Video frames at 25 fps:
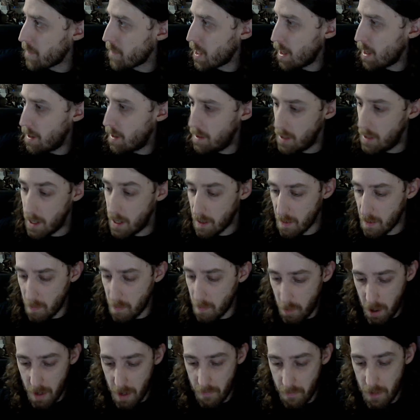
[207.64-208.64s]
Next
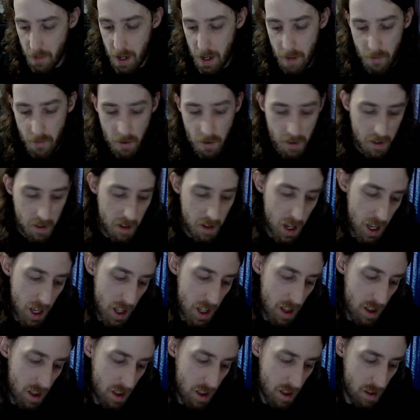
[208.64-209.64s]
one I've never
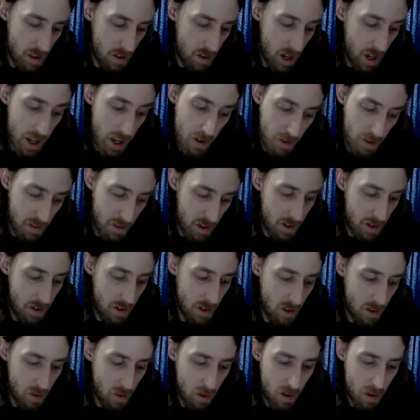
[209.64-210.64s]
seen. The title
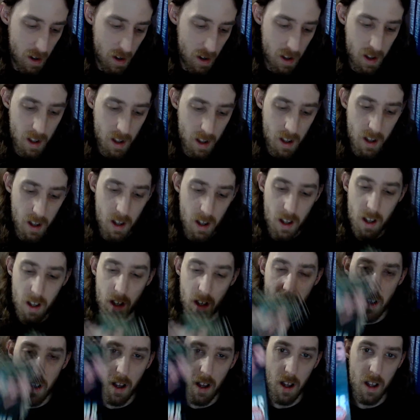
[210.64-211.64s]
sounded cool.
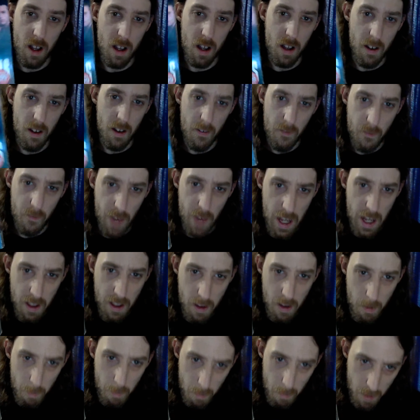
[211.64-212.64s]

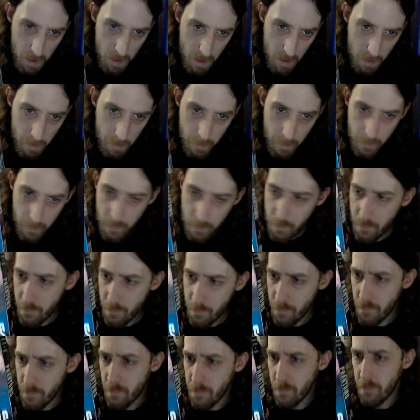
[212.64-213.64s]
Phantoms.
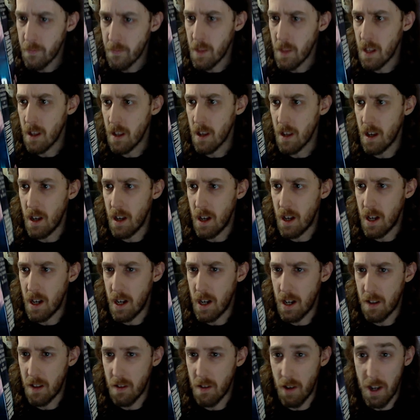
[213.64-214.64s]

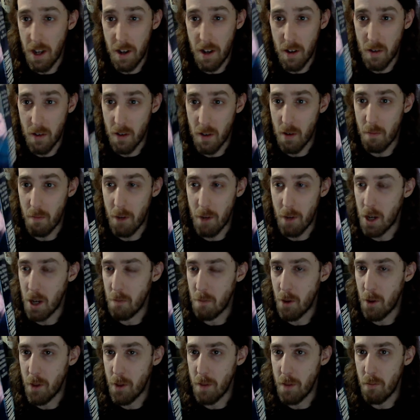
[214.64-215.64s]
So I don't know much
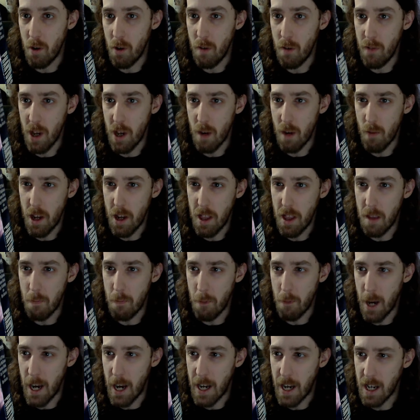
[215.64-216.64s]
about the movie. I read the
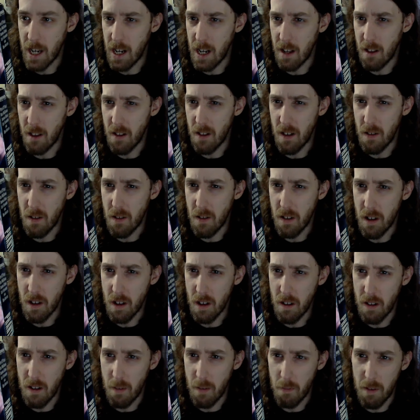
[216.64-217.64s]
back, and it sounds
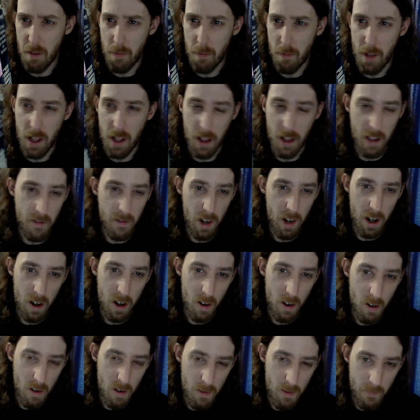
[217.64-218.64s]
like something's been living
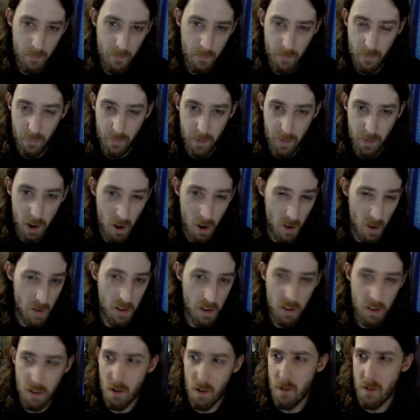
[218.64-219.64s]
under the Earth's
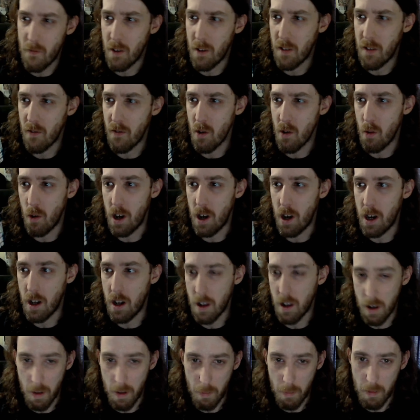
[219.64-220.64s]
surface for a while.
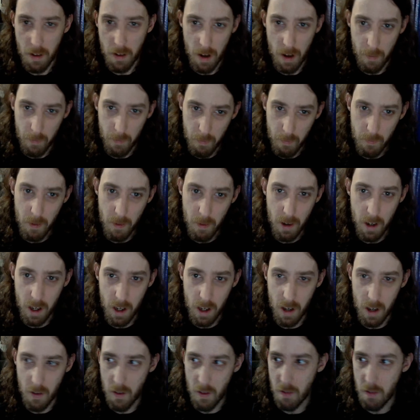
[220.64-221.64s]
It comes up,
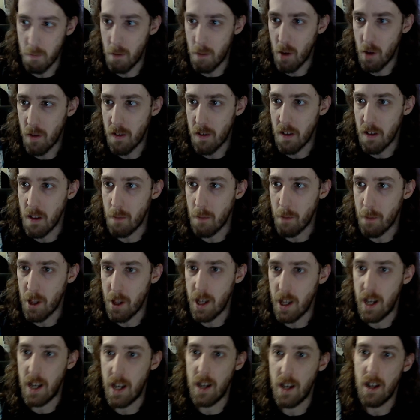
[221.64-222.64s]
kills most of the
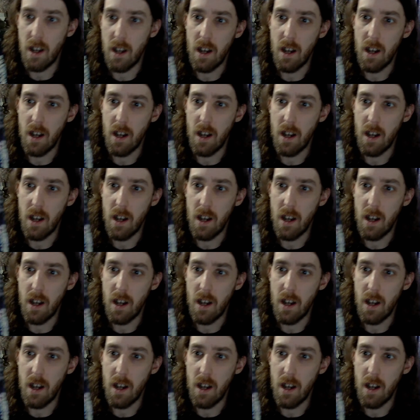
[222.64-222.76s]
planet.